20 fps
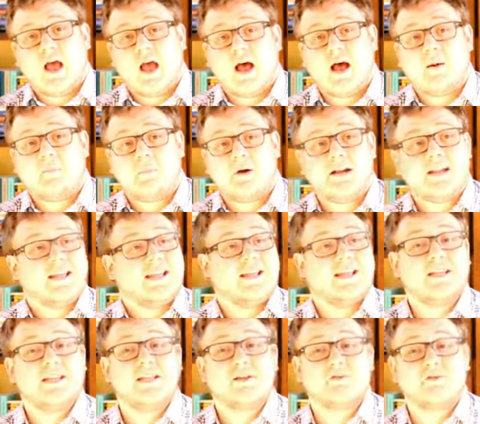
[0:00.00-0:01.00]
uh, but
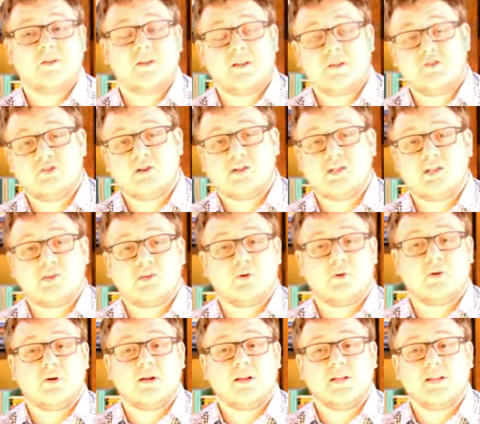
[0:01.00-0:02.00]
he is the religious
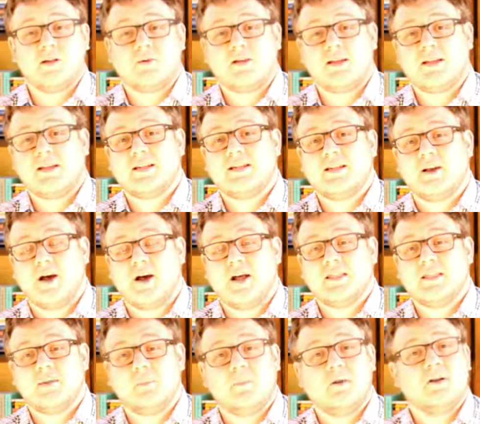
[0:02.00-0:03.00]
authority, so he gets
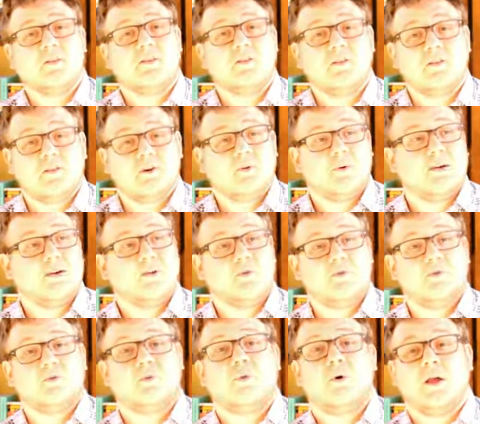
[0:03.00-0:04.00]
caught in the middle and no one
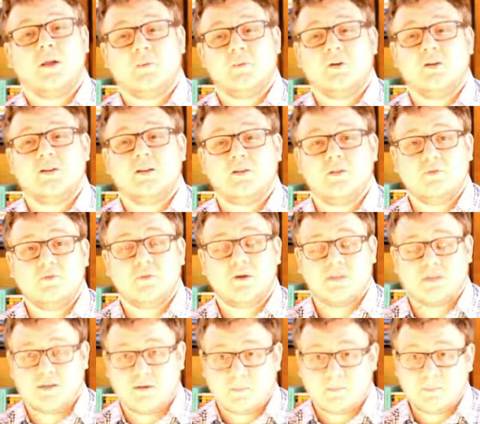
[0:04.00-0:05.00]
knows quite what to do
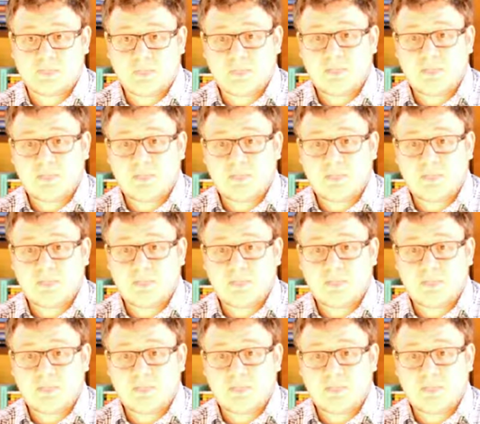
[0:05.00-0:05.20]
with him.